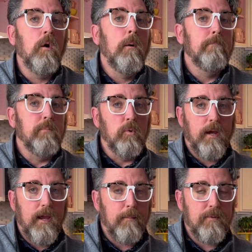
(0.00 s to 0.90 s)
boot
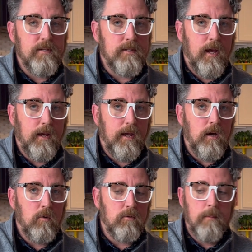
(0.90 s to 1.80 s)
camp does not
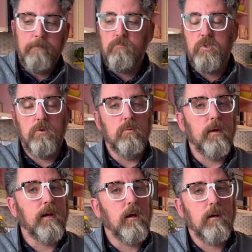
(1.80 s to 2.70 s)
count,
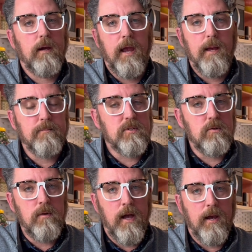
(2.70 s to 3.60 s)
2-week camps do
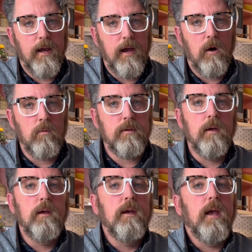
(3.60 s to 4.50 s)
not count.
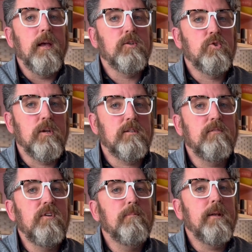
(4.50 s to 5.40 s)
It's just if
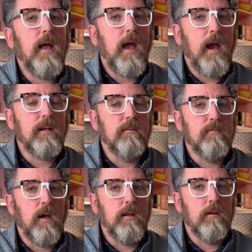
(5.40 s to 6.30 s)
you've been
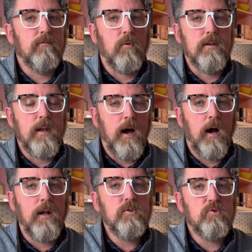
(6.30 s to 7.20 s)
activated for
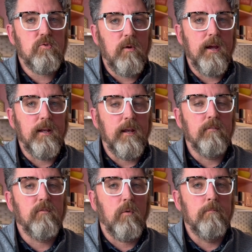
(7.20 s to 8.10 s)
non-training
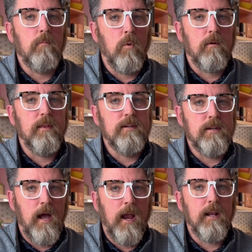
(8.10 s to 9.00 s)
for more than
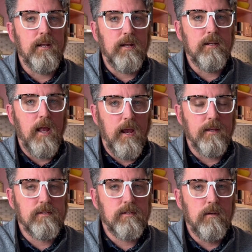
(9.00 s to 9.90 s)
90 days.